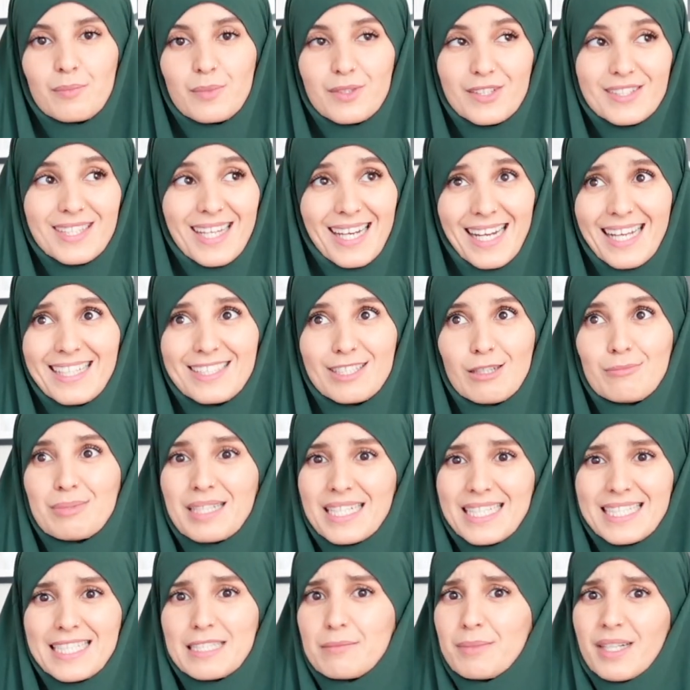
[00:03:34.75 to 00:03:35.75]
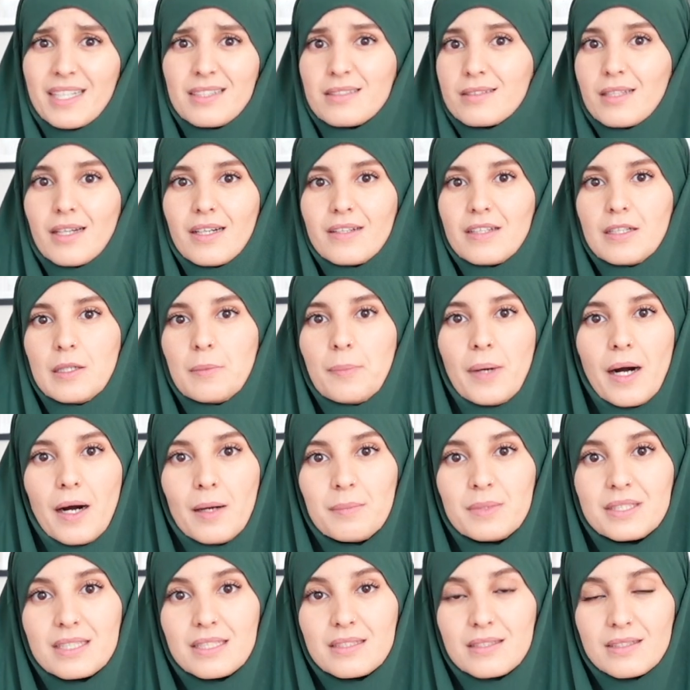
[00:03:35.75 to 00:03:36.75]
because I'll end up cleaning my entire
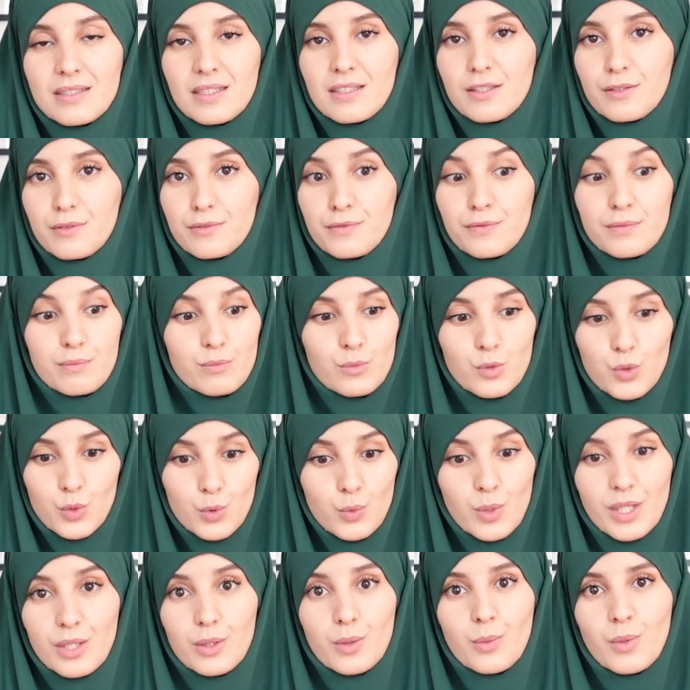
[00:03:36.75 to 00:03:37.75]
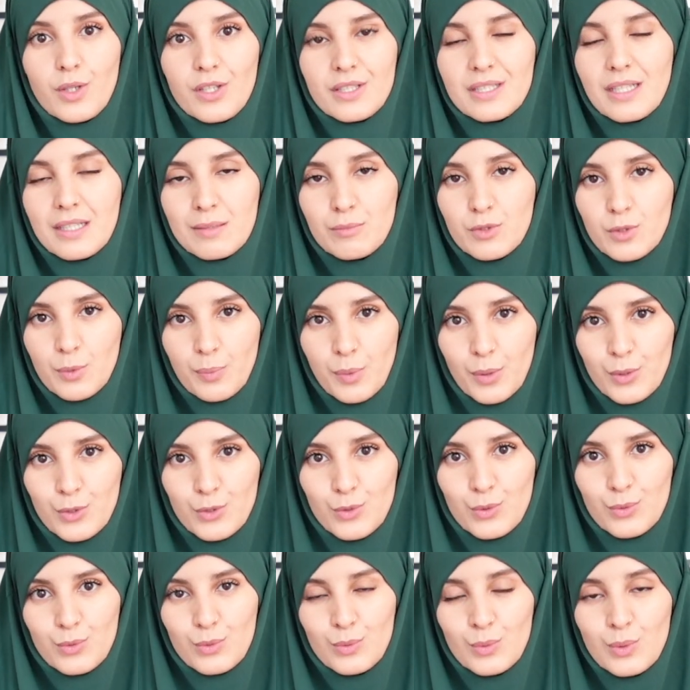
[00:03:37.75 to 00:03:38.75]
apartment instead of doing the work that I'm supposed
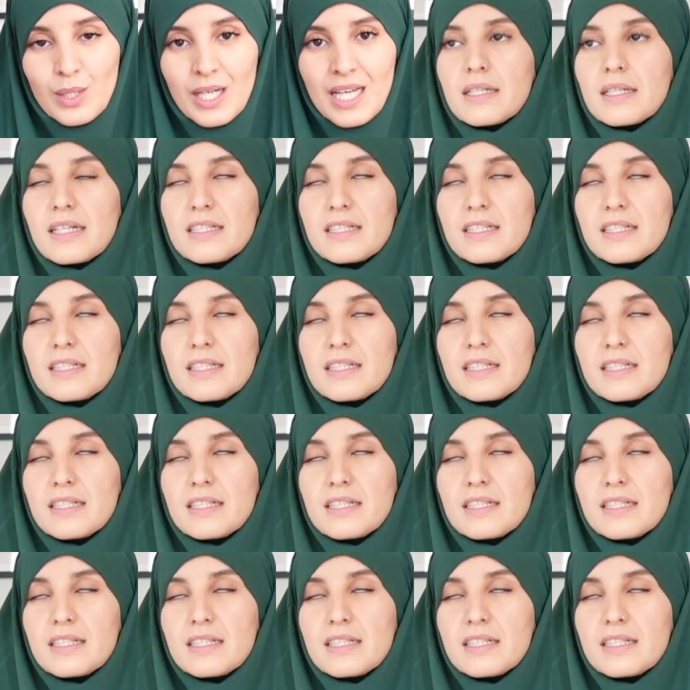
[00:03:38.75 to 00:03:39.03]
to do.